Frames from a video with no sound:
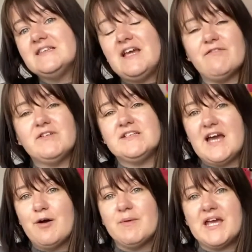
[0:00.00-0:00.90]
definitely
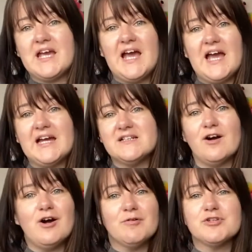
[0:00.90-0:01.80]
tell me and
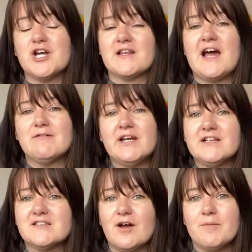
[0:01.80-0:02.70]
I will check that out
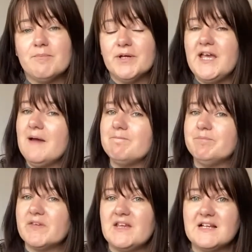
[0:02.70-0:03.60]
next time. But yeah,
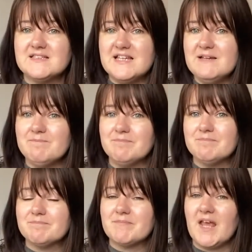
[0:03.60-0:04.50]
that's it.
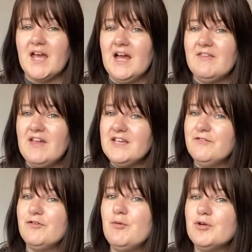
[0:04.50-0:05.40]
Thank
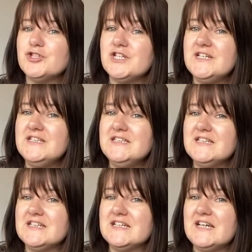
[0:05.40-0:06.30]
you for watching,
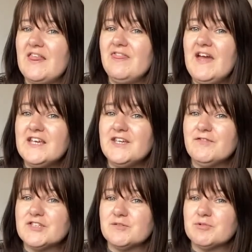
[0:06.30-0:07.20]
thank you
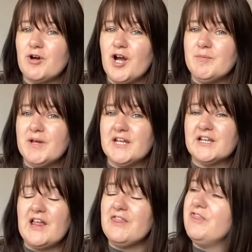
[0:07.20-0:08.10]
for
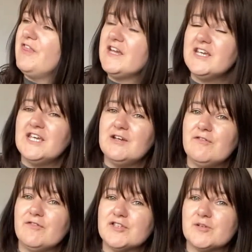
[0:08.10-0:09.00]
subscribing, and thank
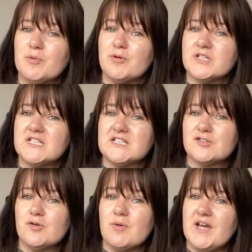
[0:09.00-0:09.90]
you for supporting
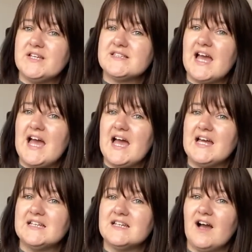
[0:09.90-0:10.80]
as always,
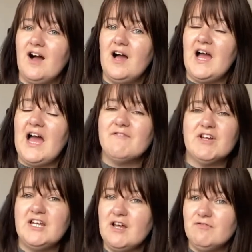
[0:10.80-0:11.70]
and have
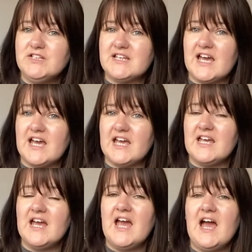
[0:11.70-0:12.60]
a lovely
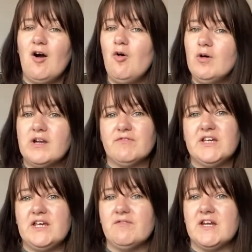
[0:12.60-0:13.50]
day or a
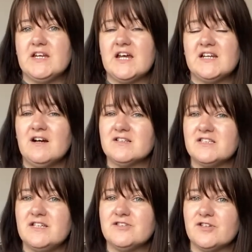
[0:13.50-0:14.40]
lovely evening, and I'll
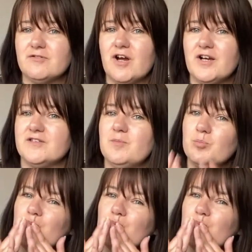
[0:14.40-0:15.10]
see you soon, guys.